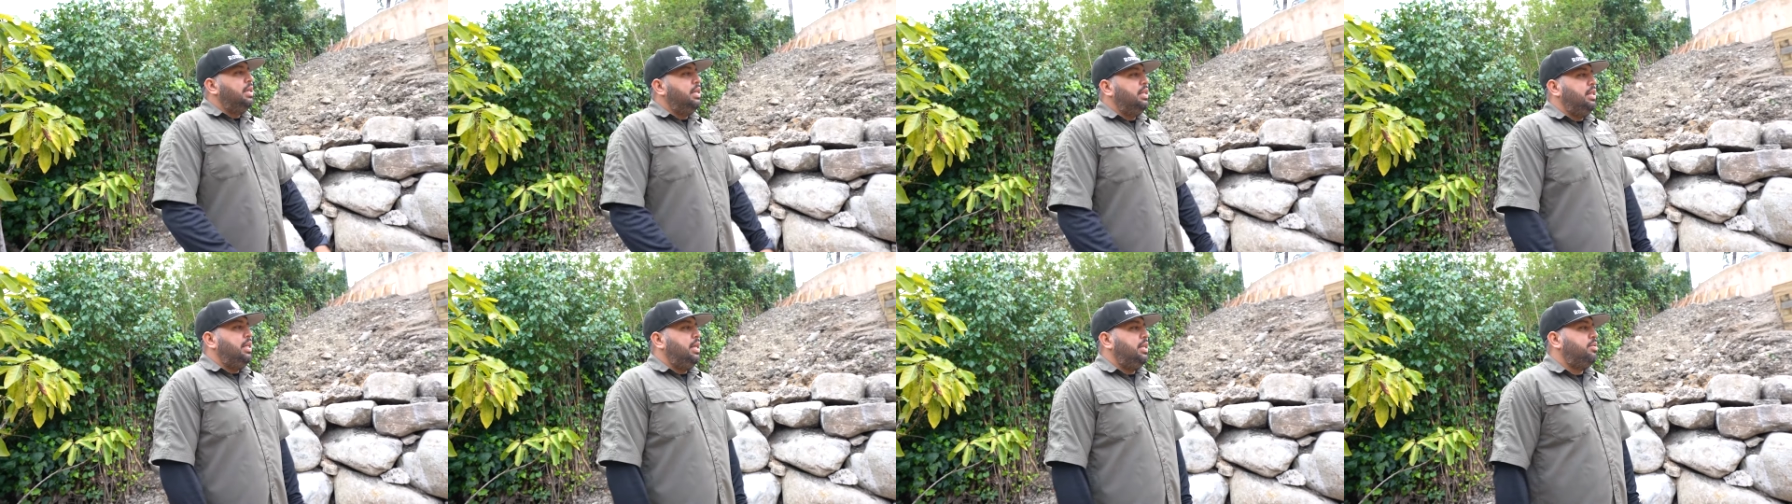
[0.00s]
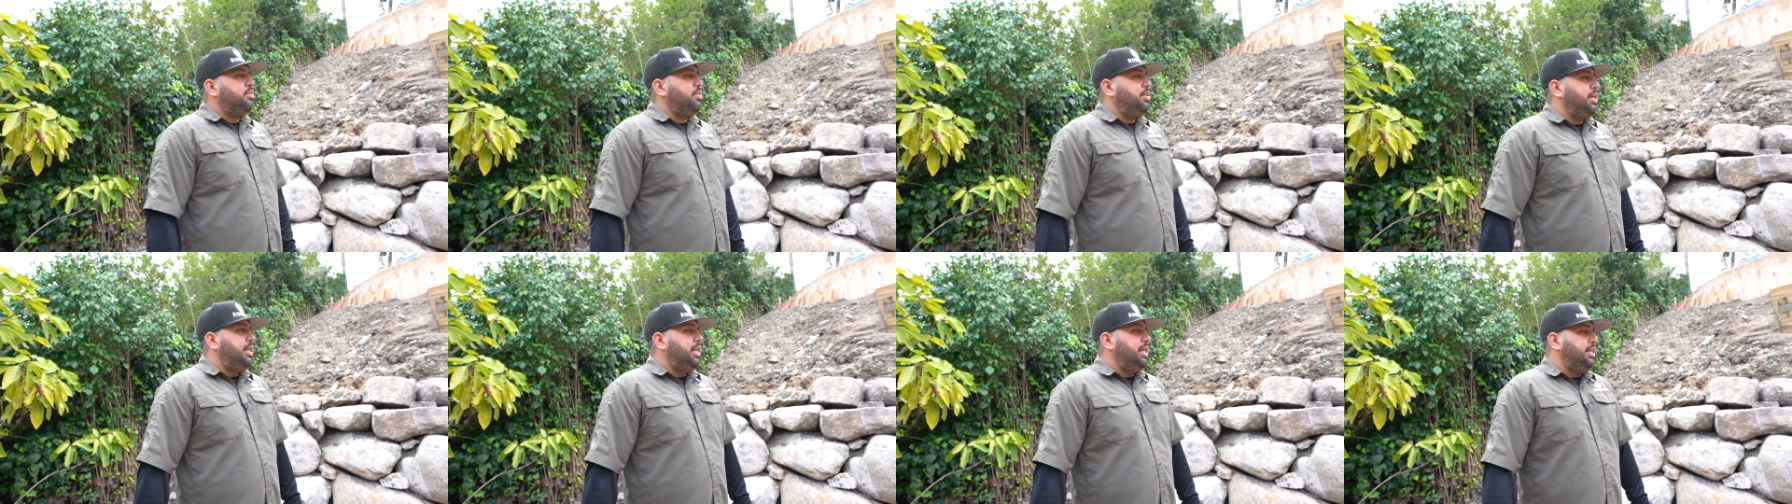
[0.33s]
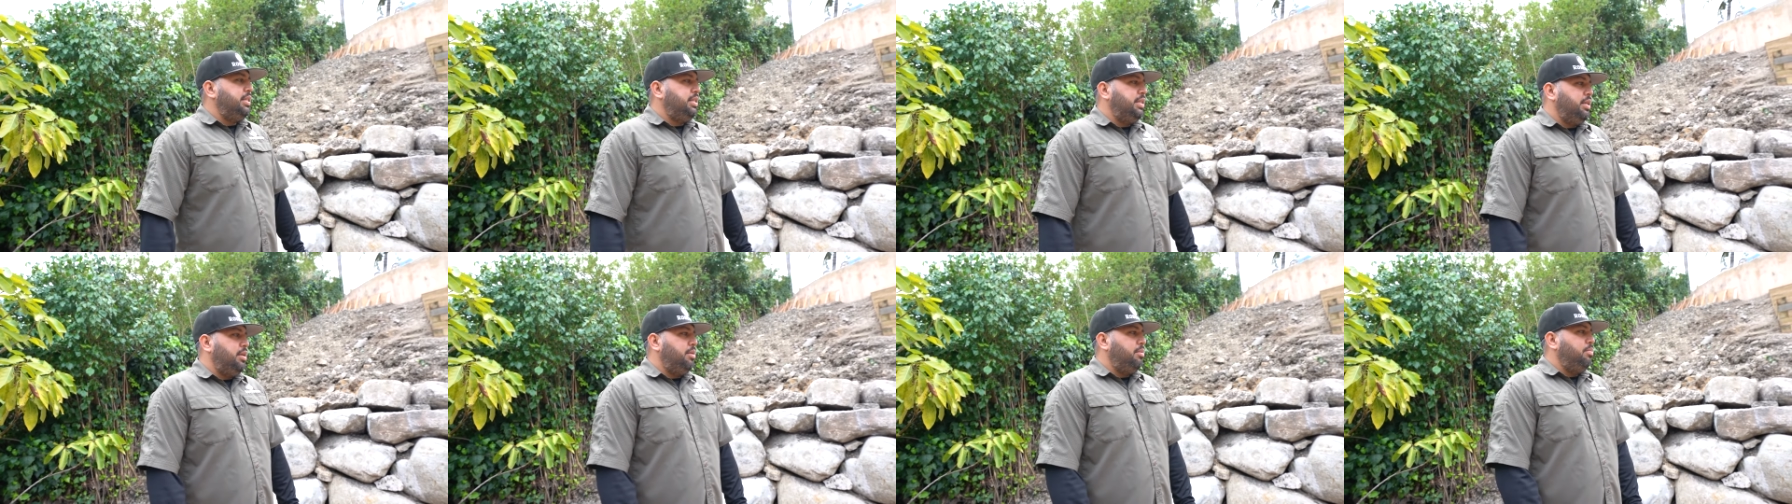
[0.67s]
And that's what it
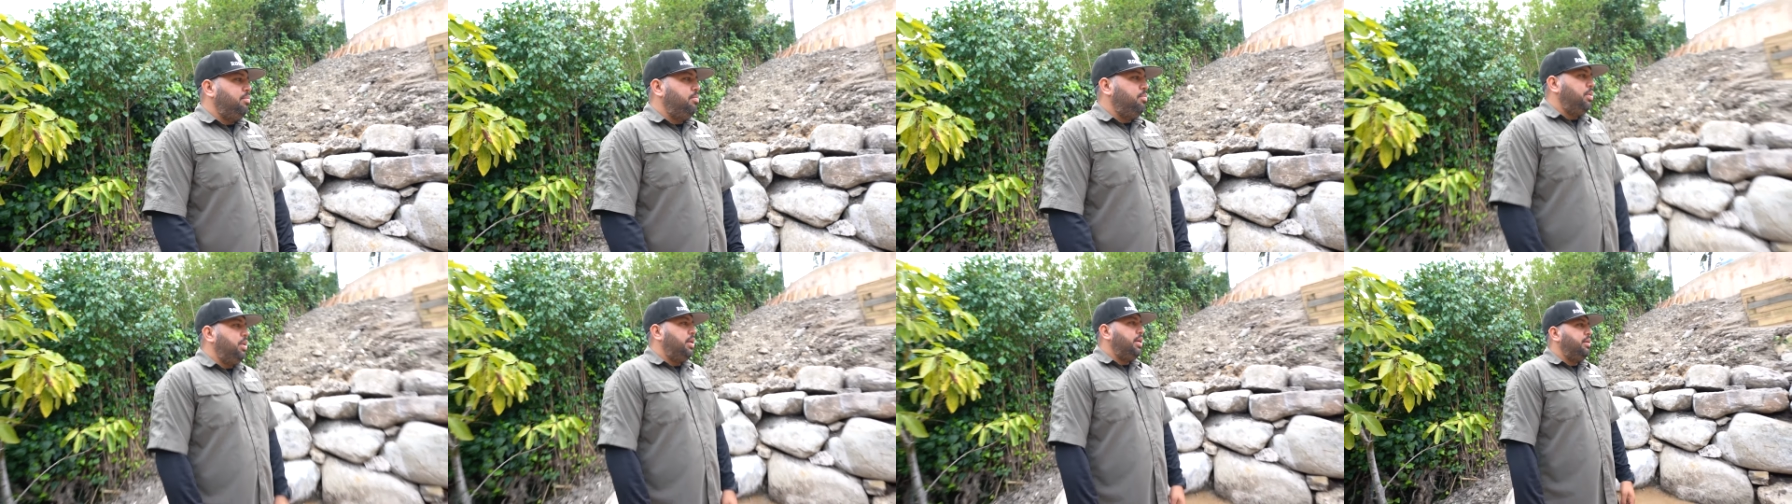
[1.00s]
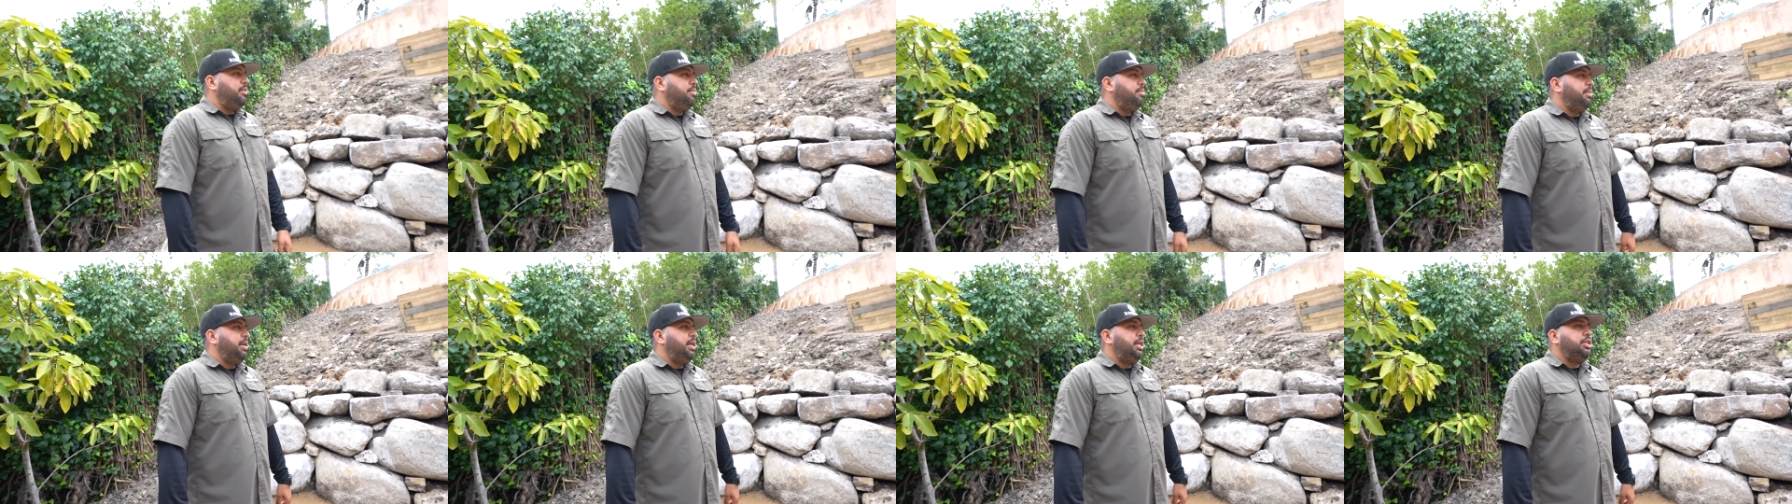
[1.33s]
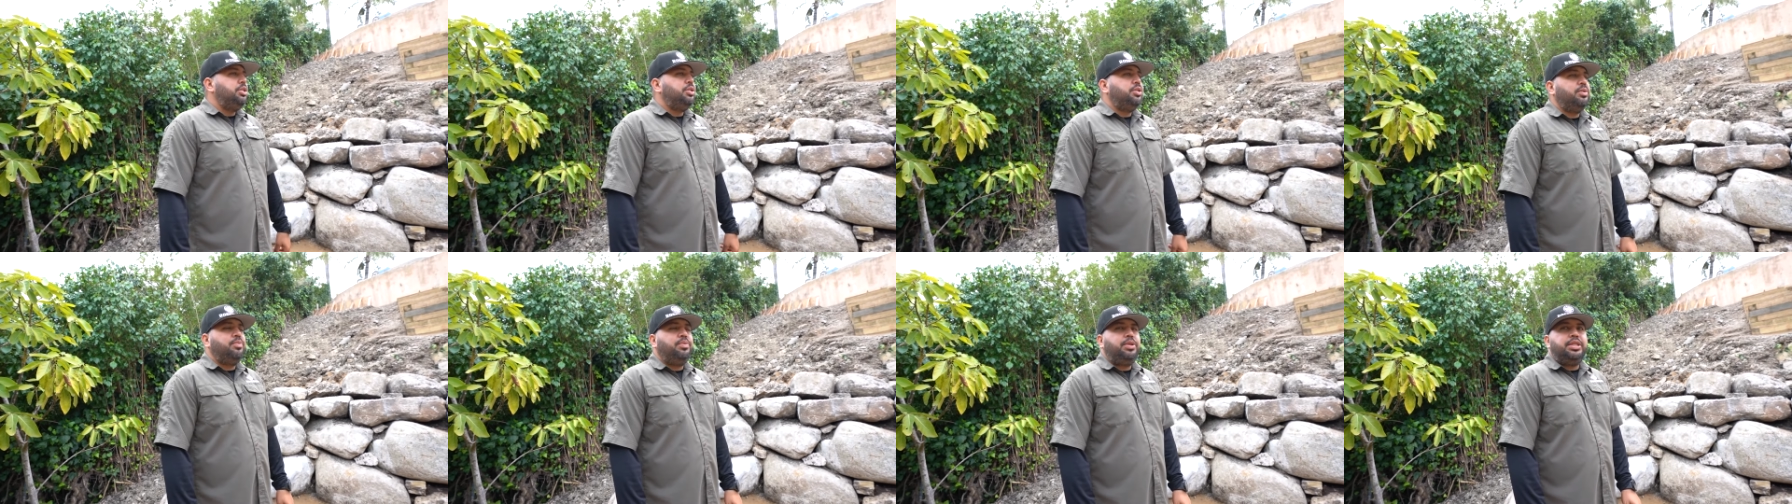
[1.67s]
is, you know, making
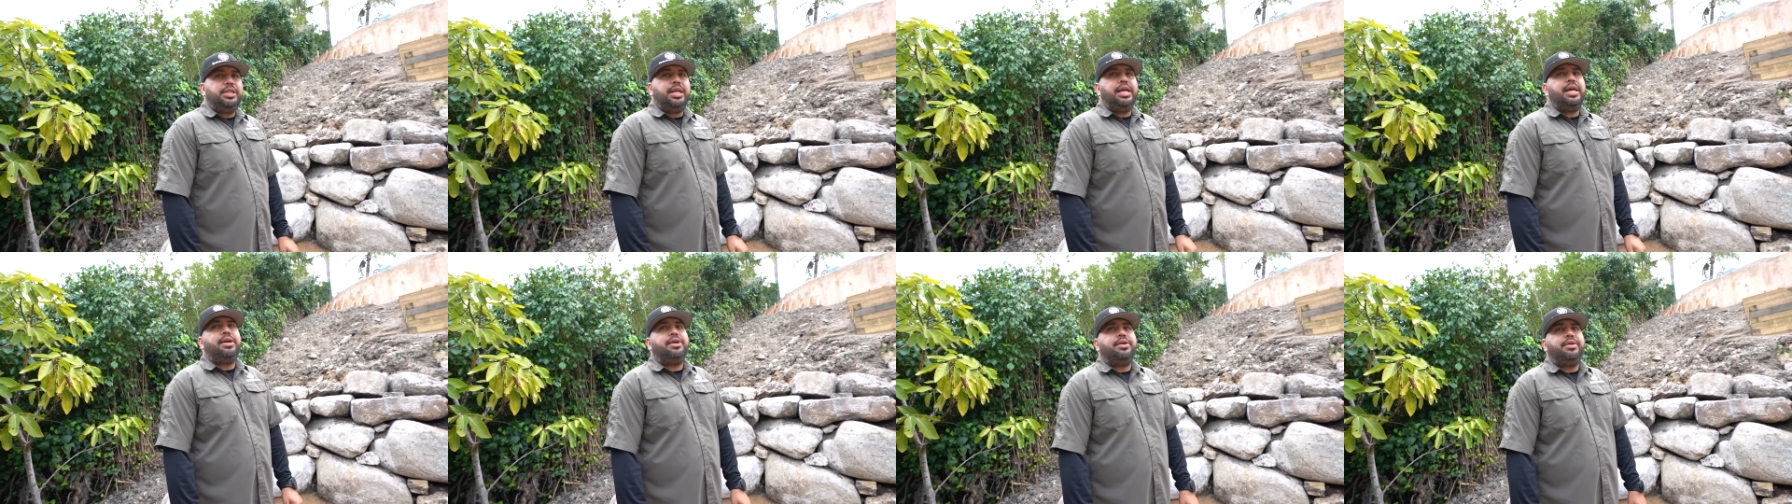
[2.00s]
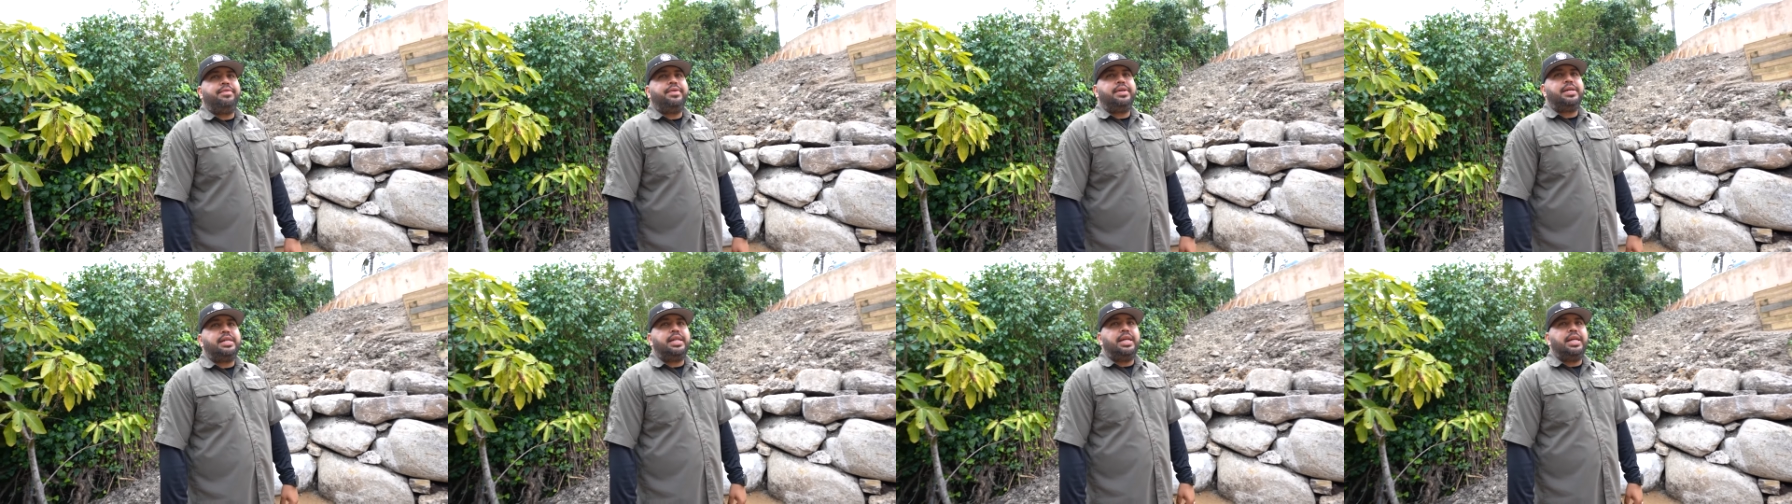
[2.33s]
sure we take care of our